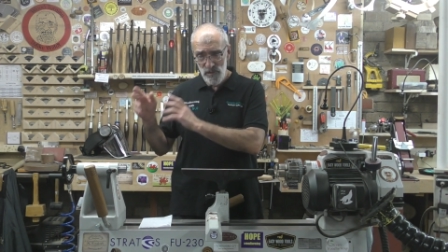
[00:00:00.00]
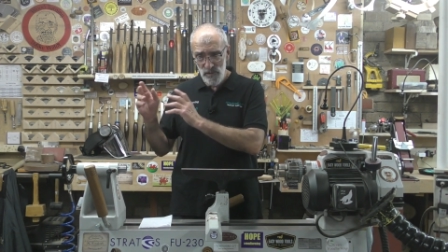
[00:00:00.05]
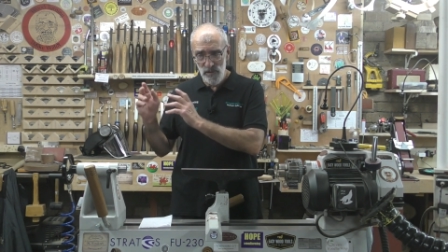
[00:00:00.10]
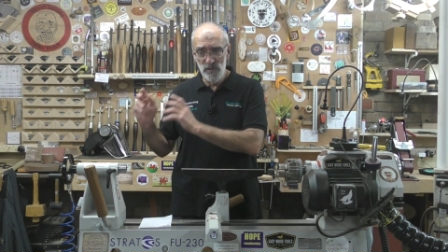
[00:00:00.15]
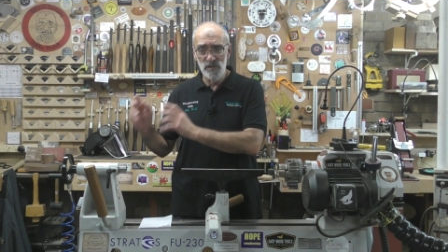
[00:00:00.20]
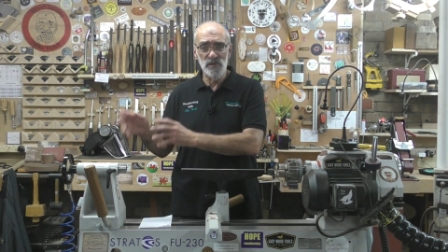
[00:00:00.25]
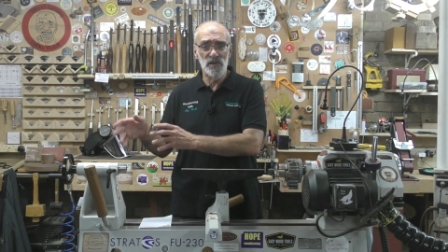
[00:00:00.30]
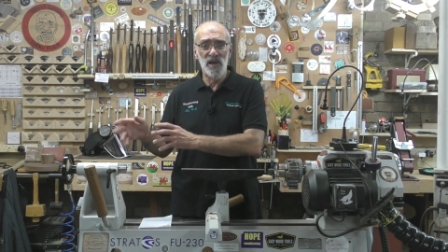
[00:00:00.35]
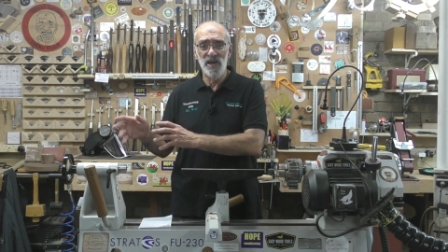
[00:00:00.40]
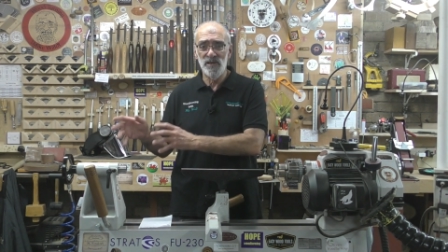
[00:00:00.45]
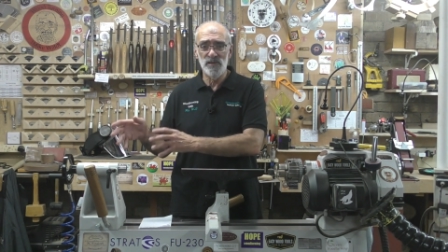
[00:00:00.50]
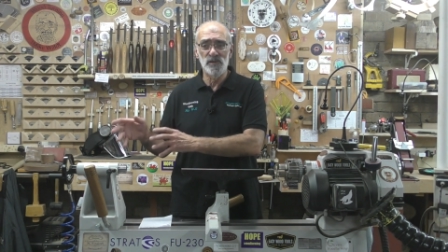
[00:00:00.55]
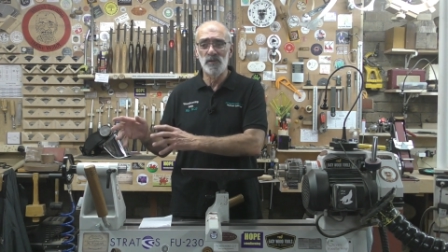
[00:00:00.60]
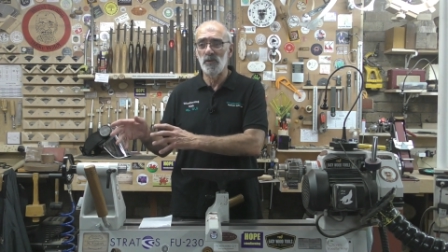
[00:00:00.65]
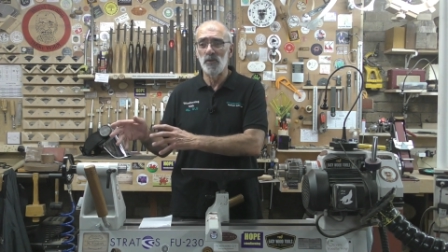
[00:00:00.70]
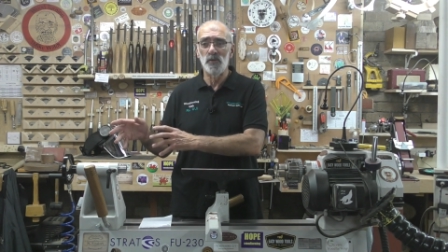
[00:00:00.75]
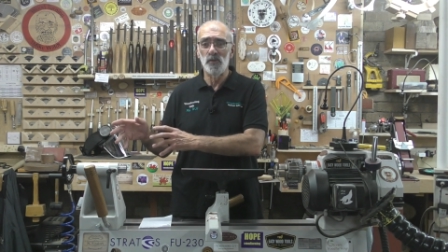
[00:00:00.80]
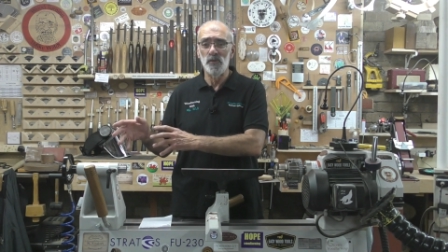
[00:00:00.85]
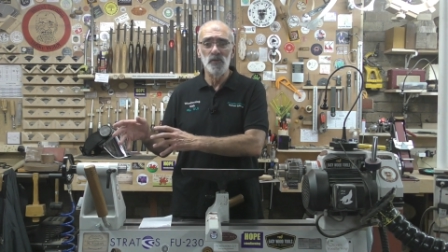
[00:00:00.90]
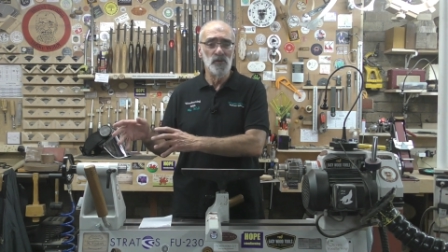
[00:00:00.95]
It is as
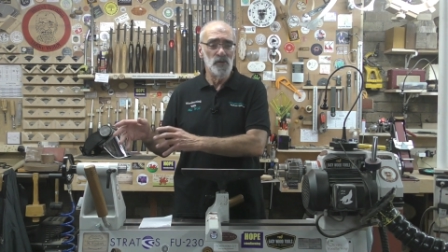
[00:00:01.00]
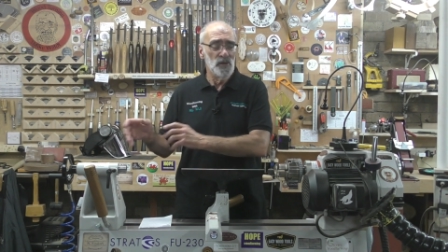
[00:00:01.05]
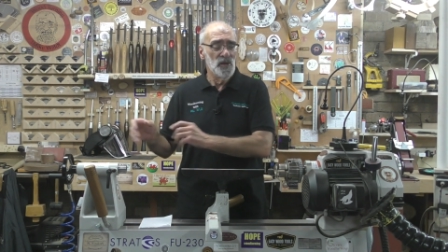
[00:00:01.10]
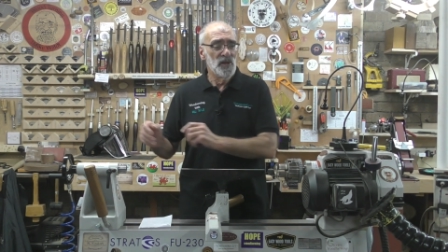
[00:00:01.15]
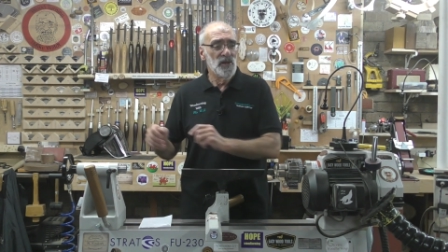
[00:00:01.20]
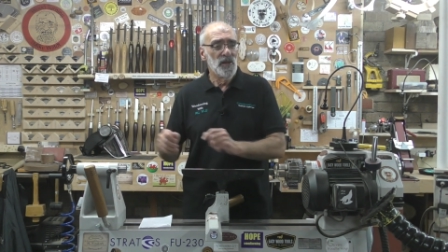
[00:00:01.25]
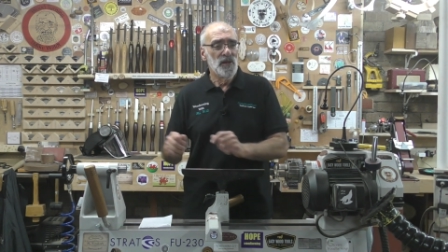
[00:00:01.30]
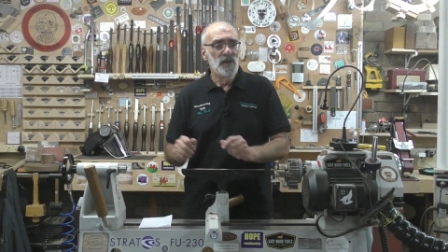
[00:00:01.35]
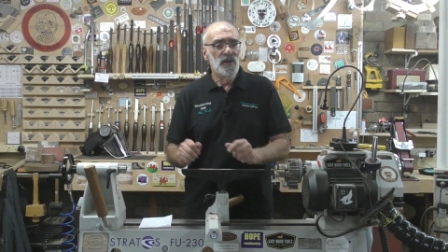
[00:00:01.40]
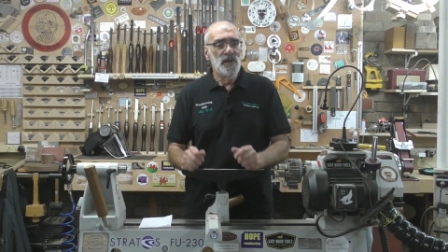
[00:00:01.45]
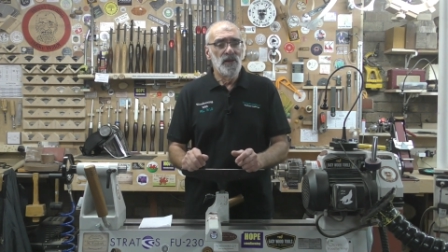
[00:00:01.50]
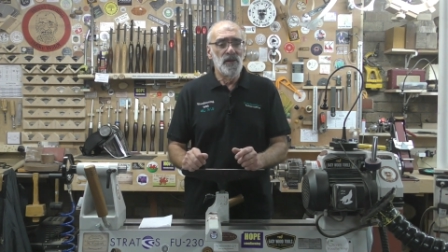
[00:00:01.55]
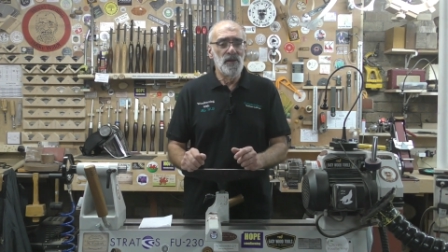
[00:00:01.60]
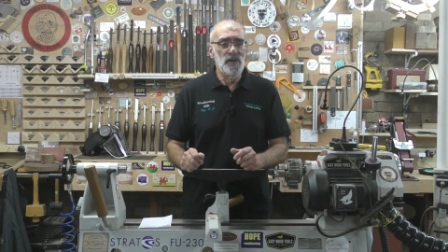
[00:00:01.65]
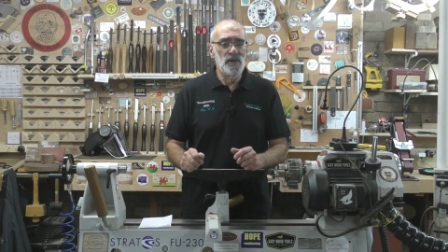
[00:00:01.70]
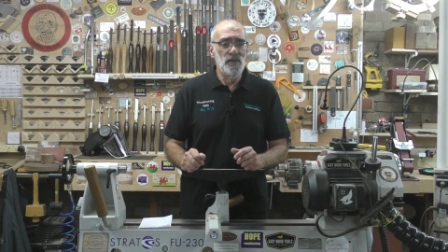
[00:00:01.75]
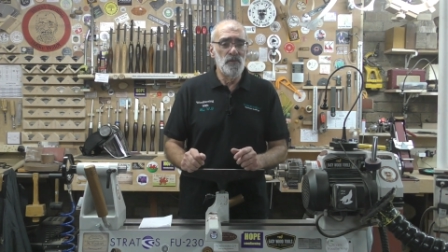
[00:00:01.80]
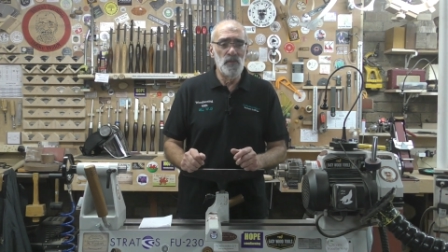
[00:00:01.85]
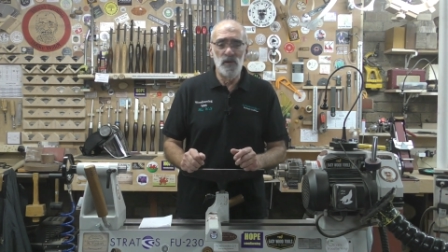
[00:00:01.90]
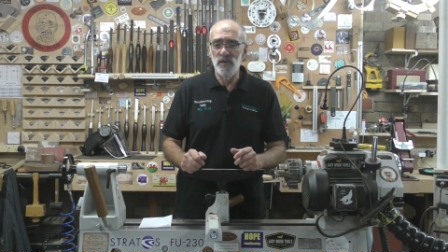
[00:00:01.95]
good
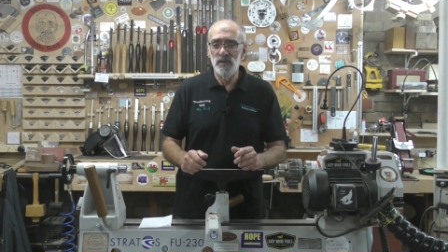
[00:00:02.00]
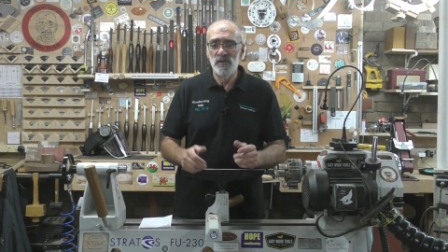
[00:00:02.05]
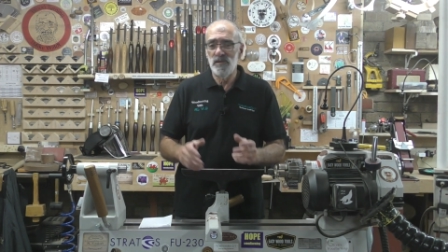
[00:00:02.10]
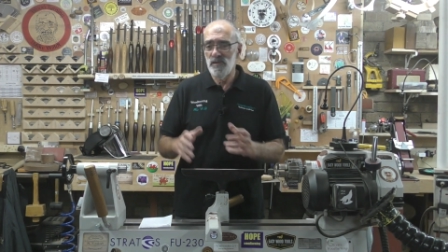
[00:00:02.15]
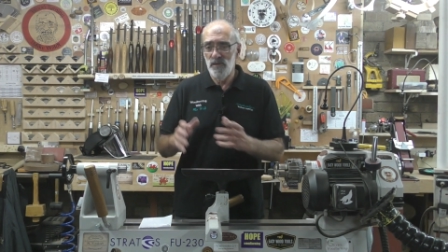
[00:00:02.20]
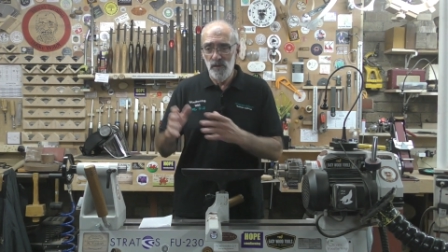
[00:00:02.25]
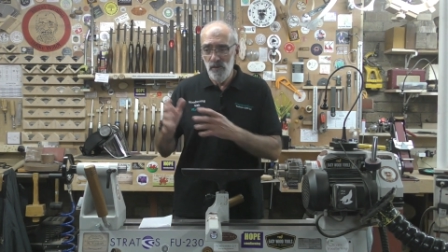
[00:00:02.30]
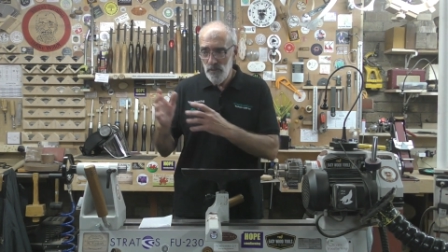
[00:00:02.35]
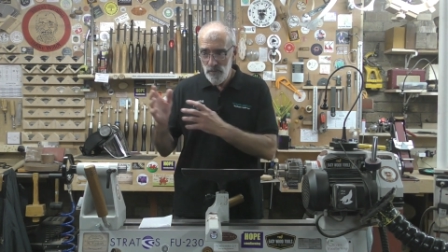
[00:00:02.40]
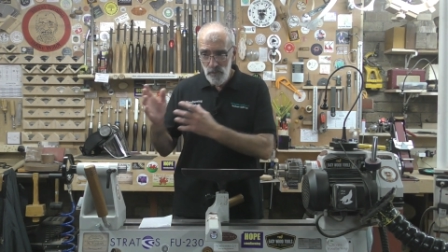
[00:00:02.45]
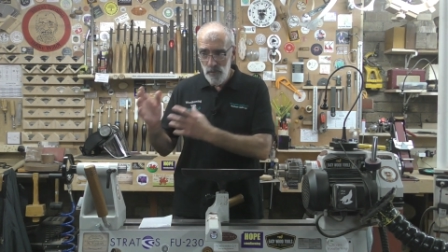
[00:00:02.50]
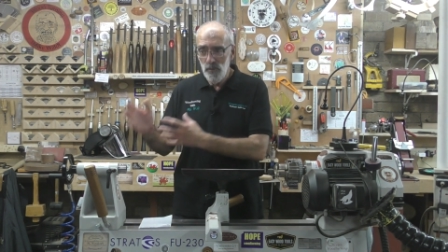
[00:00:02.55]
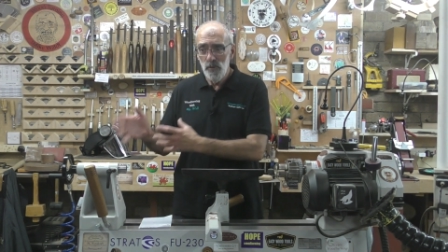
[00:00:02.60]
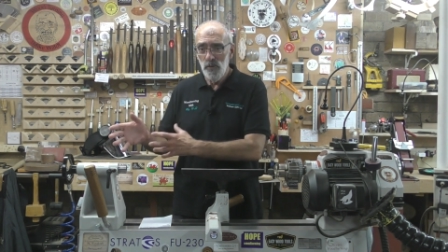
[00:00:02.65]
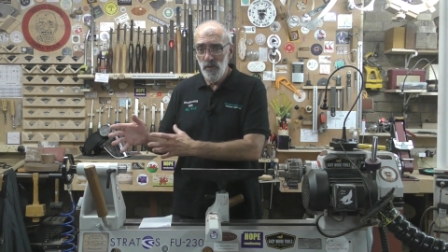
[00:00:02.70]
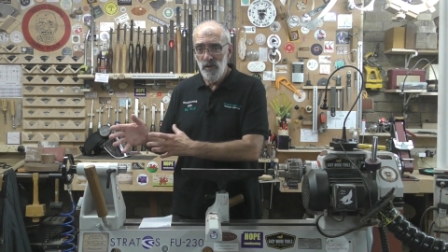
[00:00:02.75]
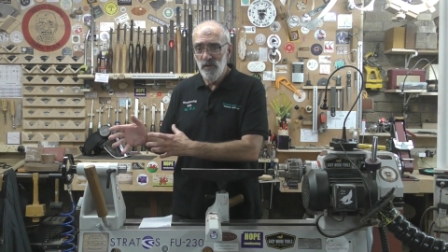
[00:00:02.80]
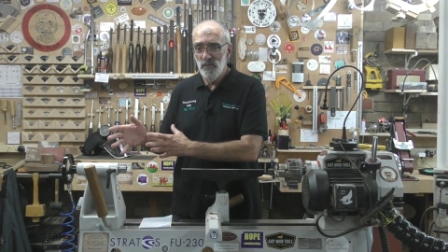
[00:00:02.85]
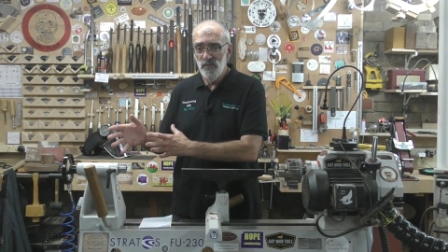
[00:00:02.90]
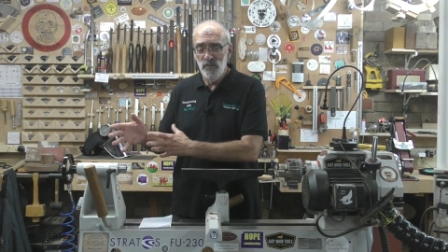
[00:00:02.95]
um, as I'm
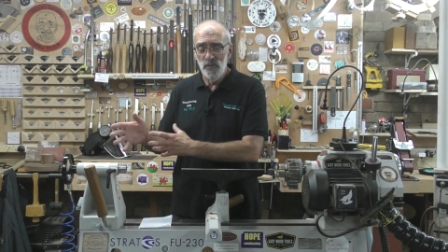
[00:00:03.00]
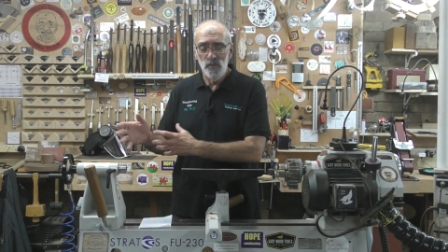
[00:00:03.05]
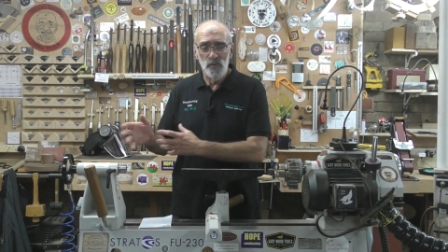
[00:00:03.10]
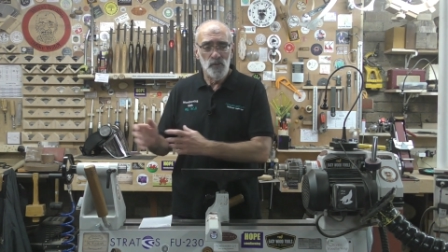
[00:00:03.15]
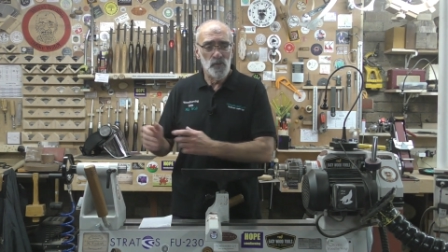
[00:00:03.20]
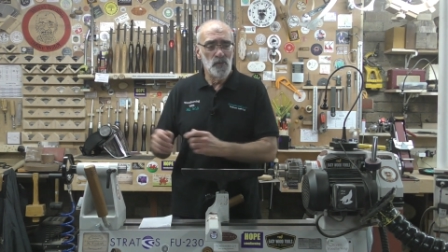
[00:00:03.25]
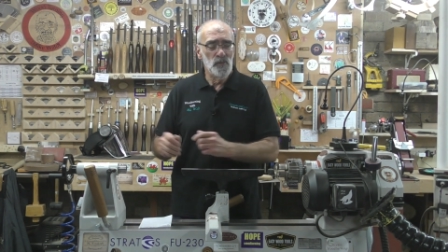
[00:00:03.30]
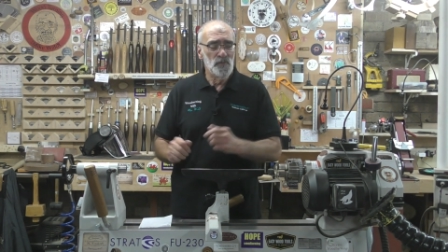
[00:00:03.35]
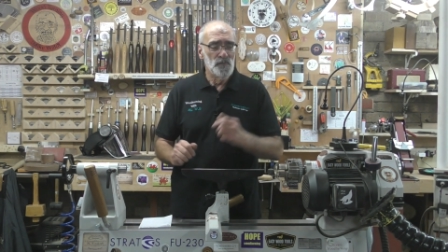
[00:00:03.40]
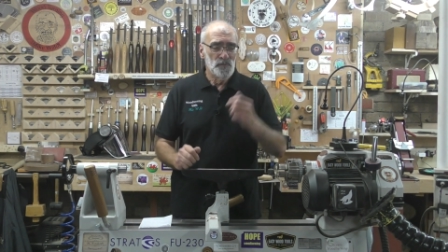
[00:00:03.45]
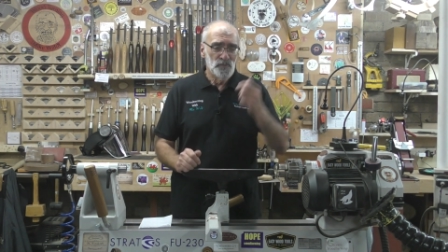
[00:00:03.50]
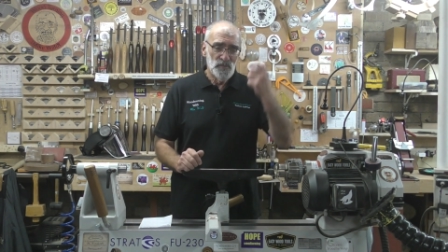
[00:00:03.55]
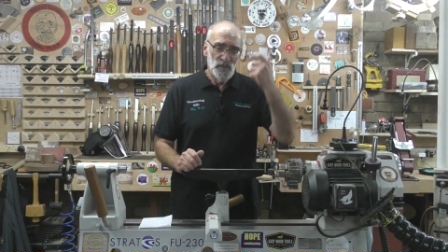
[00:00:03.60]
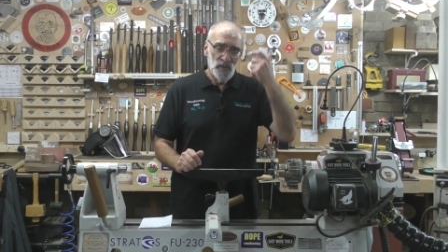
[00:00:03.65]
looking for.